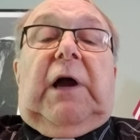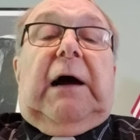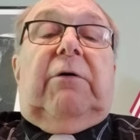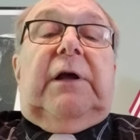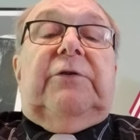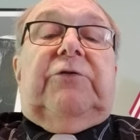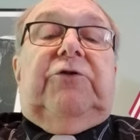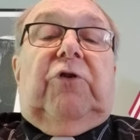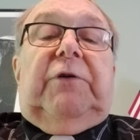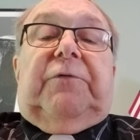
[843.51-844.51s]
out in
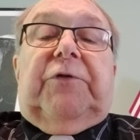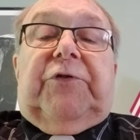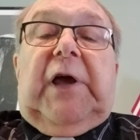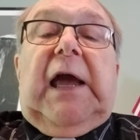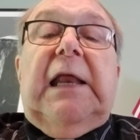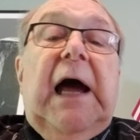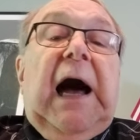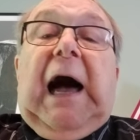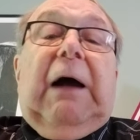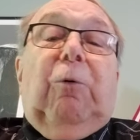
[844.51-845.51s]
joyful singing,
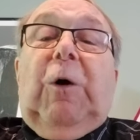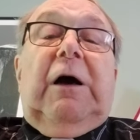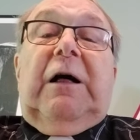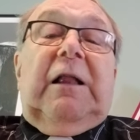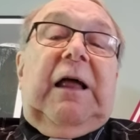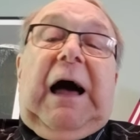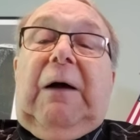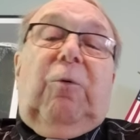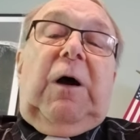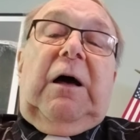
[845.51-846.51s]
"I will, I
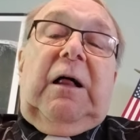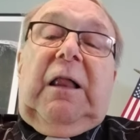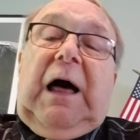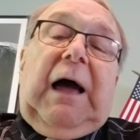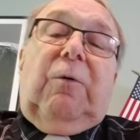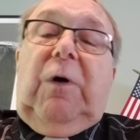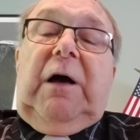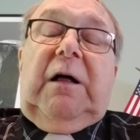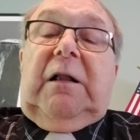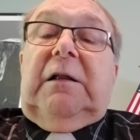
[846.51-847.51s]
will, I
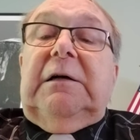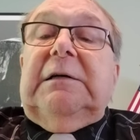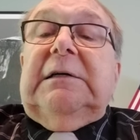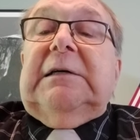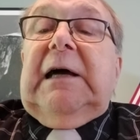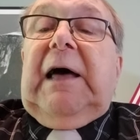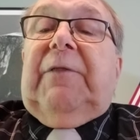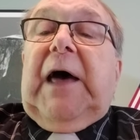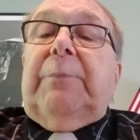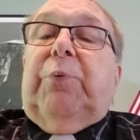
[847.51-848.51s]
will." At
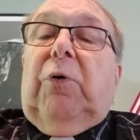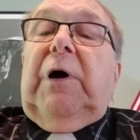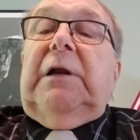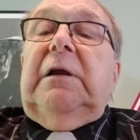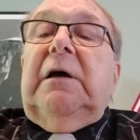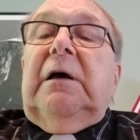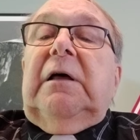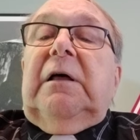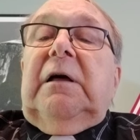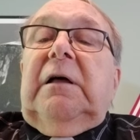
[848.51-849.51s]
that point,
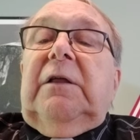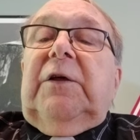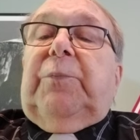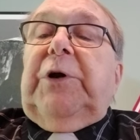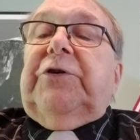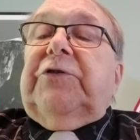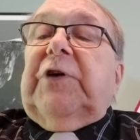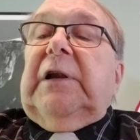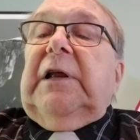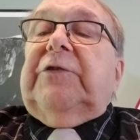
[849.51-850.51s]
the preacher
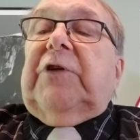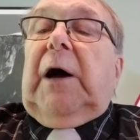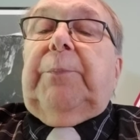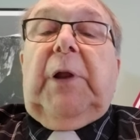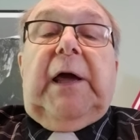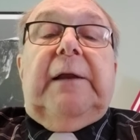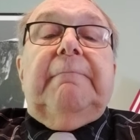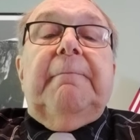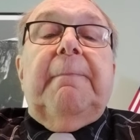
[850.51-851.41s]
suddenly stopped playing,